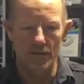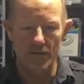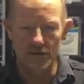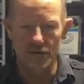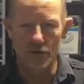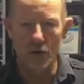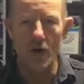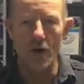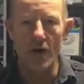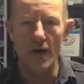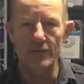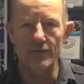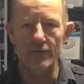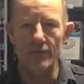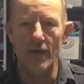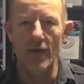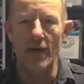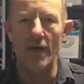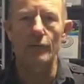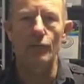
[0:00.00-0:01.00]
the dive
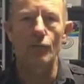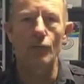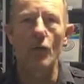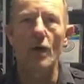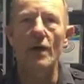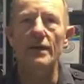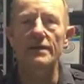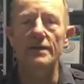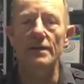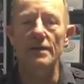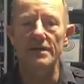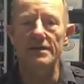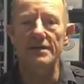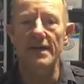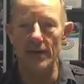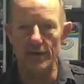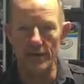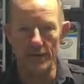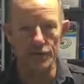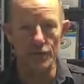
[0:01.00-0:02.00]
and right till
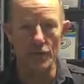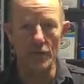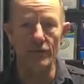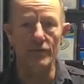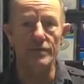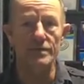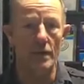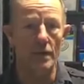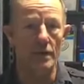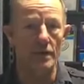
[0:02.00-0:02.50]
he's at the surface,